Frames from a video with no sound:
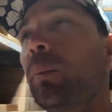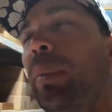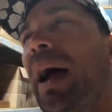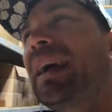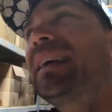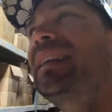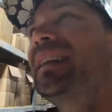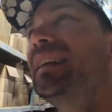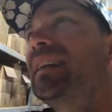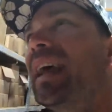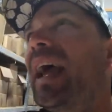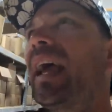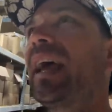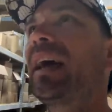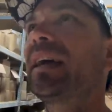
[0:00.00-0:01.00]
back in the
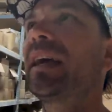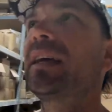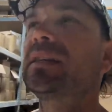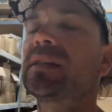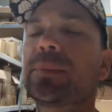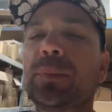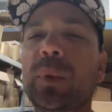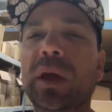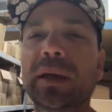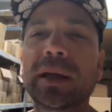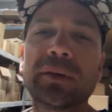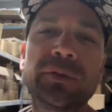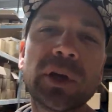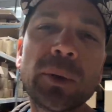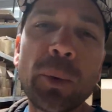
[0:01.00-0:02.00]
day, I guess, like,
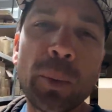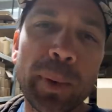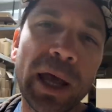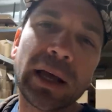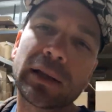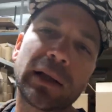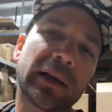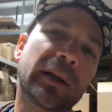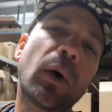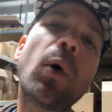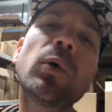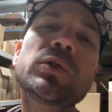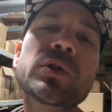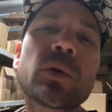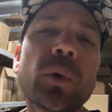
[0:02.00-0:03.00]
if you go back, like,
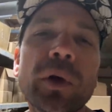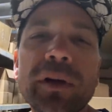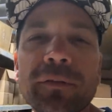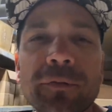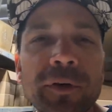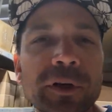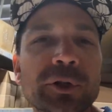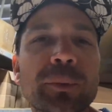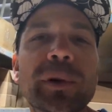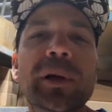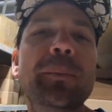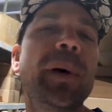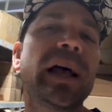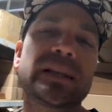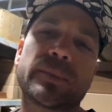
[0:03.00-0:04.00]
old school In
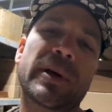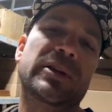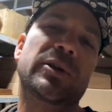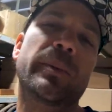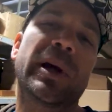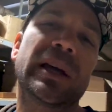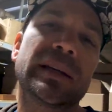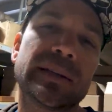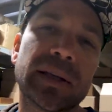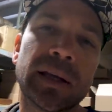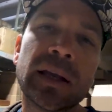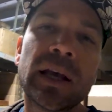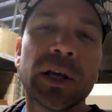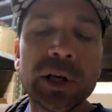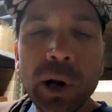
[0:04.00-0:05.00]
Fisherman, Bassmaster Magazine,